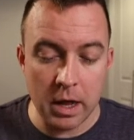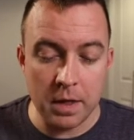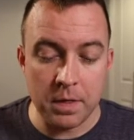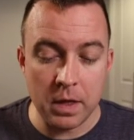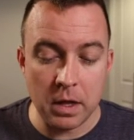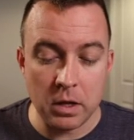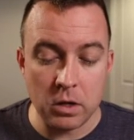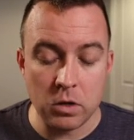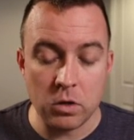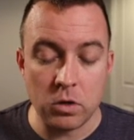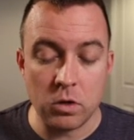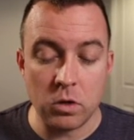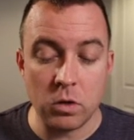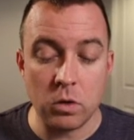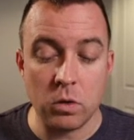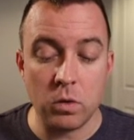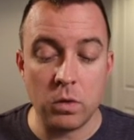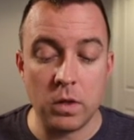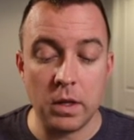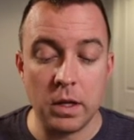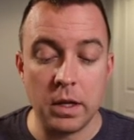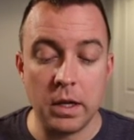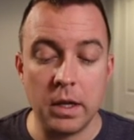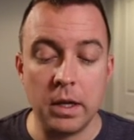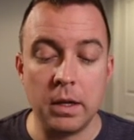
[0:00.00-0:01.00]
and then you
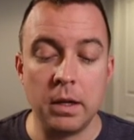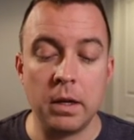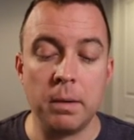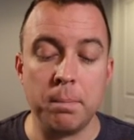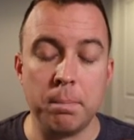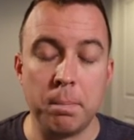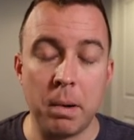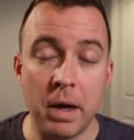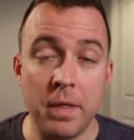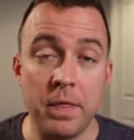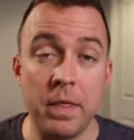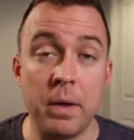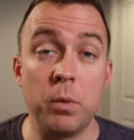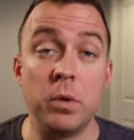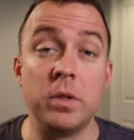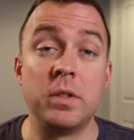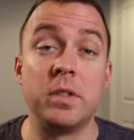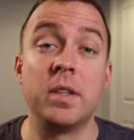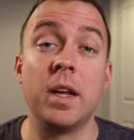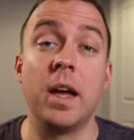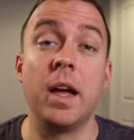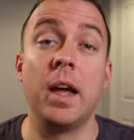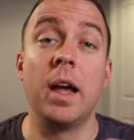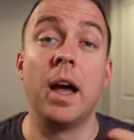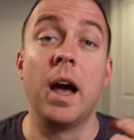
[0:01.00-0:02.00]
do the button that
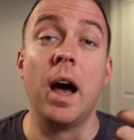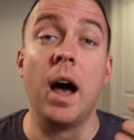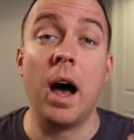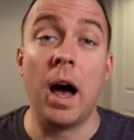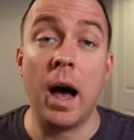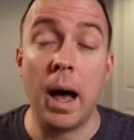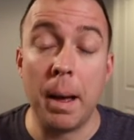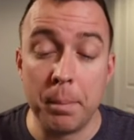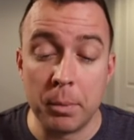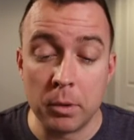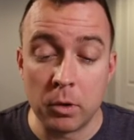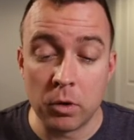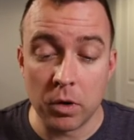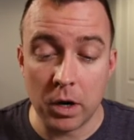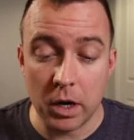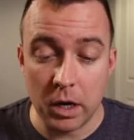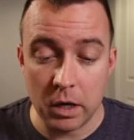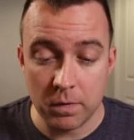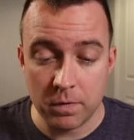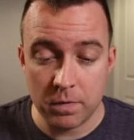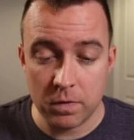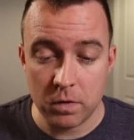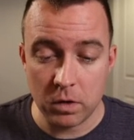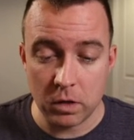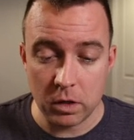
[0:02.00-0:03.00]
would say
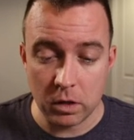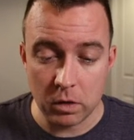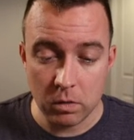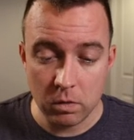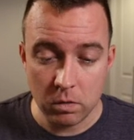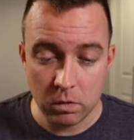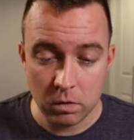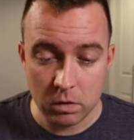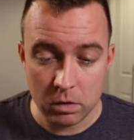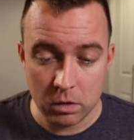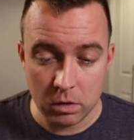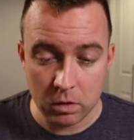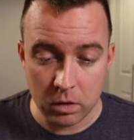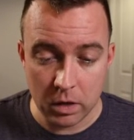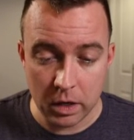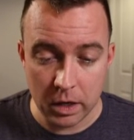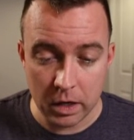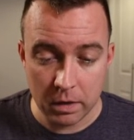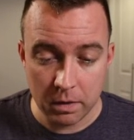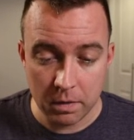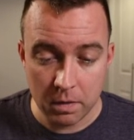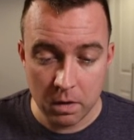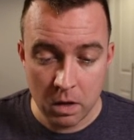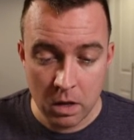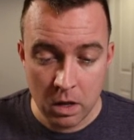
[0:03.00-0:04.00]
upgrade for you,
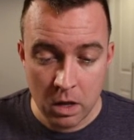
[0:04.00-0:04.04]
okay?